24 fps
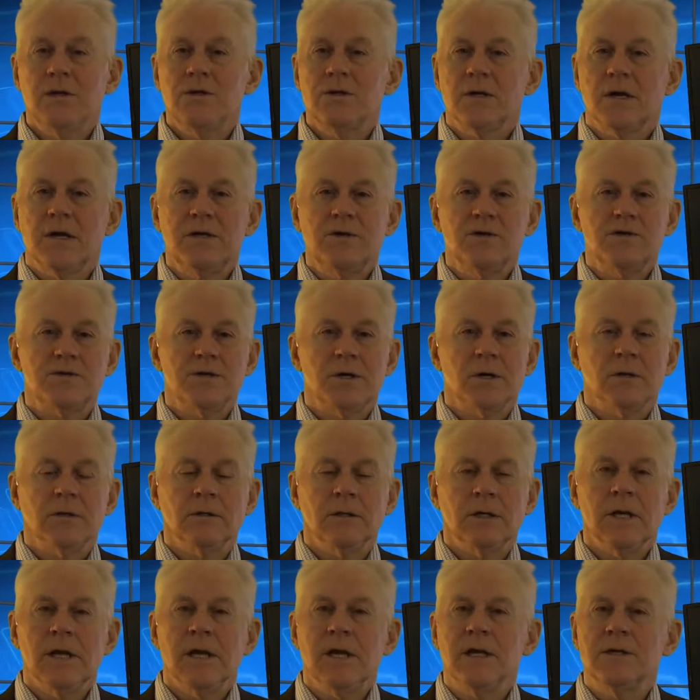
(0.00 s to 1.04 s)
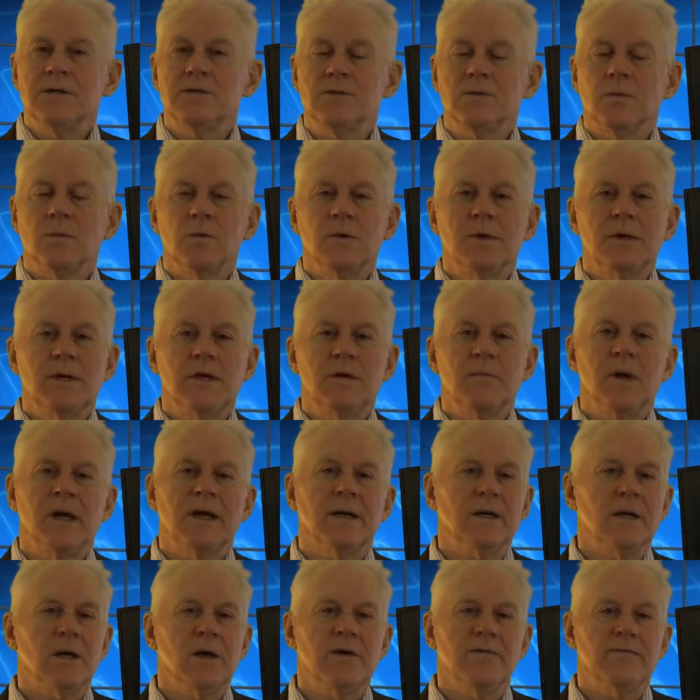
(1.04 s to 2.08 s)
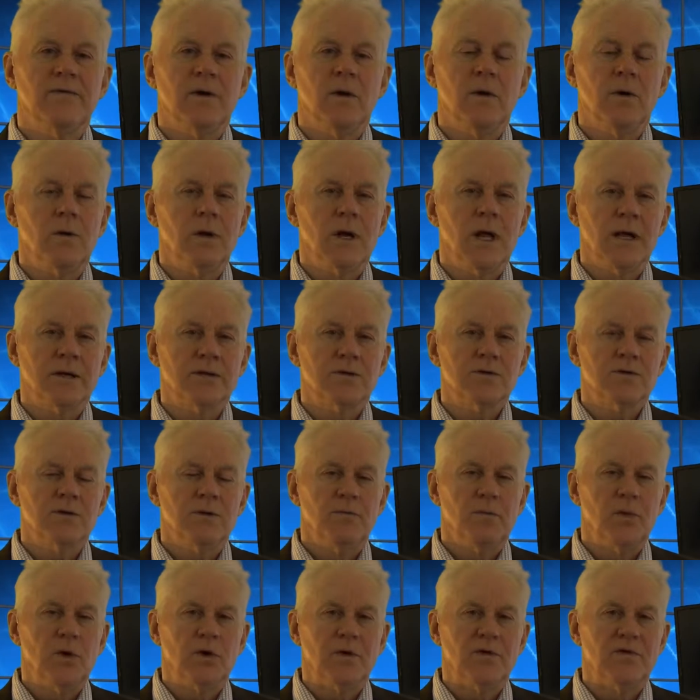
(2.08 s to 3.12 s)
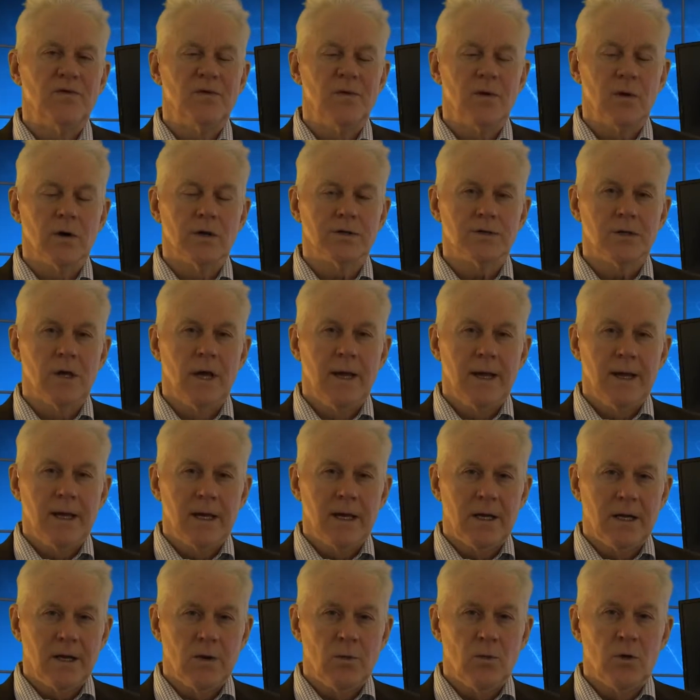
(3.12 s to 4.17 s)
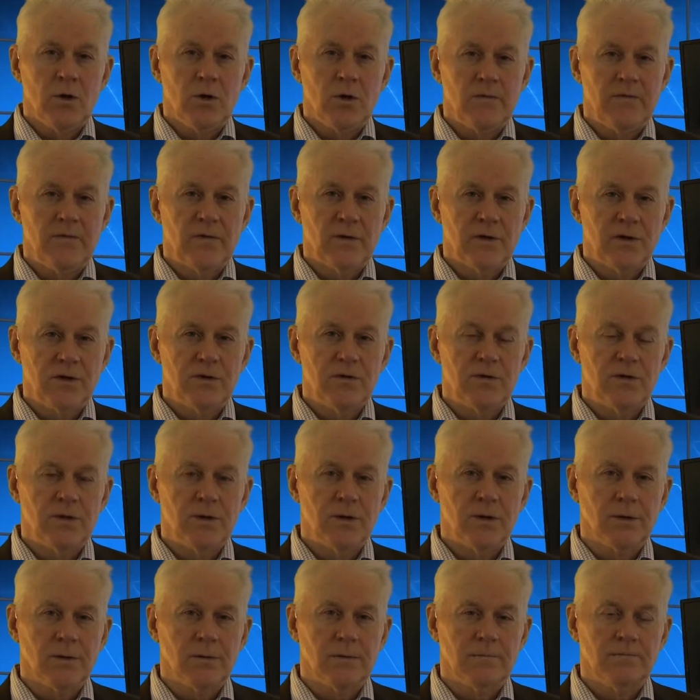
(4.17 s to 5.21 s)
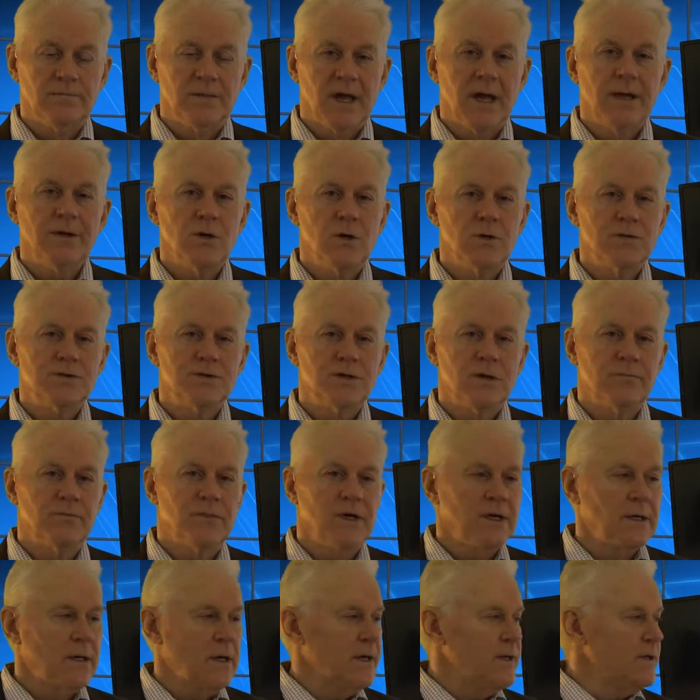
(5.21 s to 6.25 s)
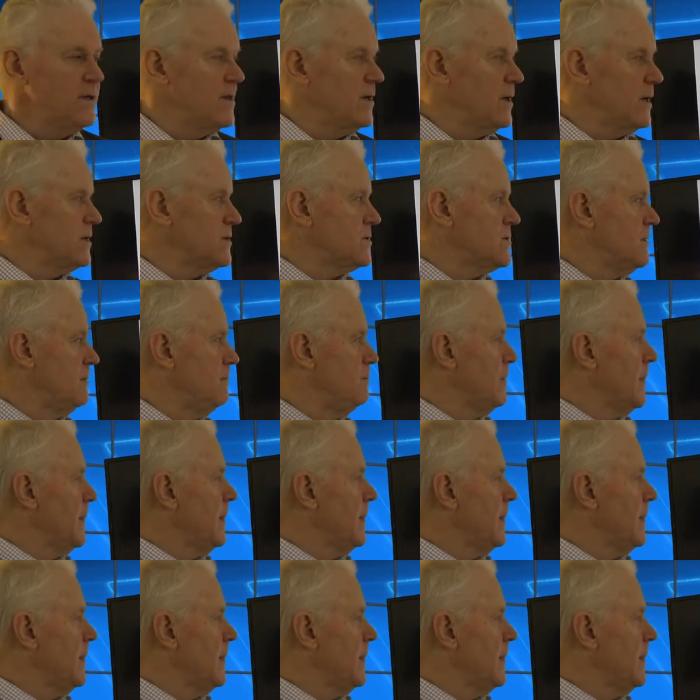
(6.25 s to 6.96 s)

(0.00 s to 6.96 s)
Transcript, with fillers: changed our lives, really made life a whole lot simpler for us, and it will for you too. It goes something like this.